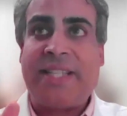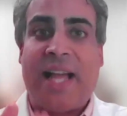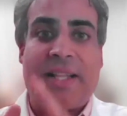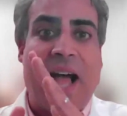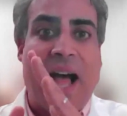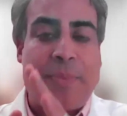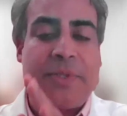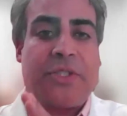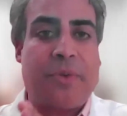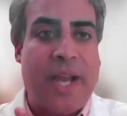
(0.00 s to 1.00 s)
exactly
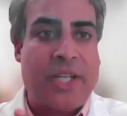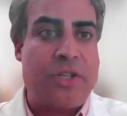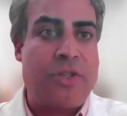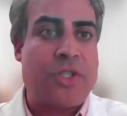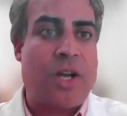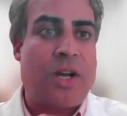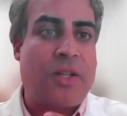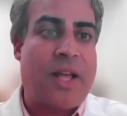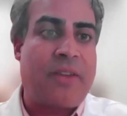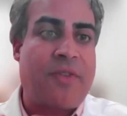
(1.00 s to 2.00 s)
opposite direction, you saw a
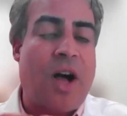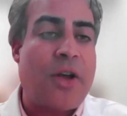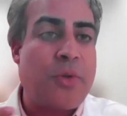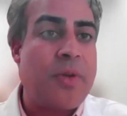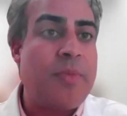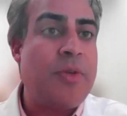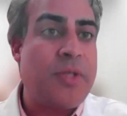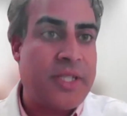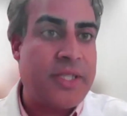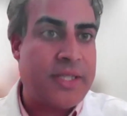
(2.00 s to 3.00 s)
lot of autoimmune
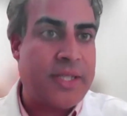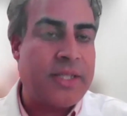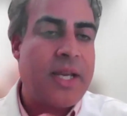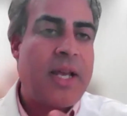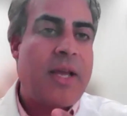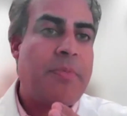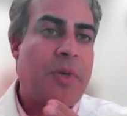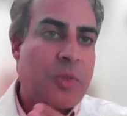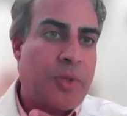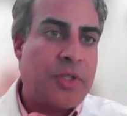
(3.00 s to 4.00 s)
diseases,
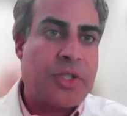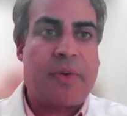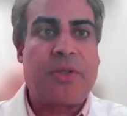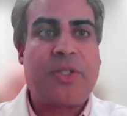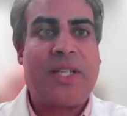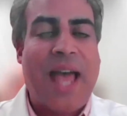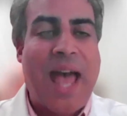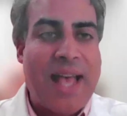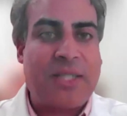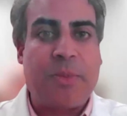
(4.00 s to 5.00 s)
multiple sclerosis,
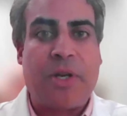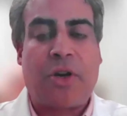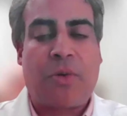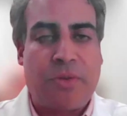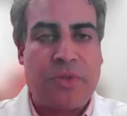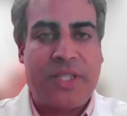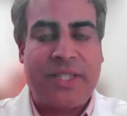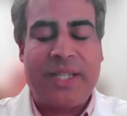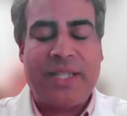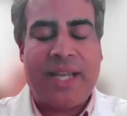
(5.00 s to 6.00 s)
asthma, Crohn's
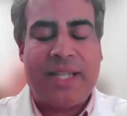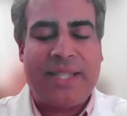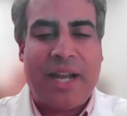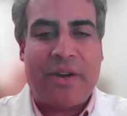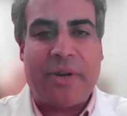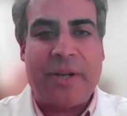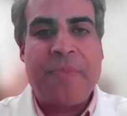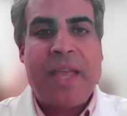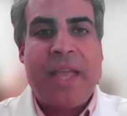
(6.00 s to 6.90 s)
disease, etc.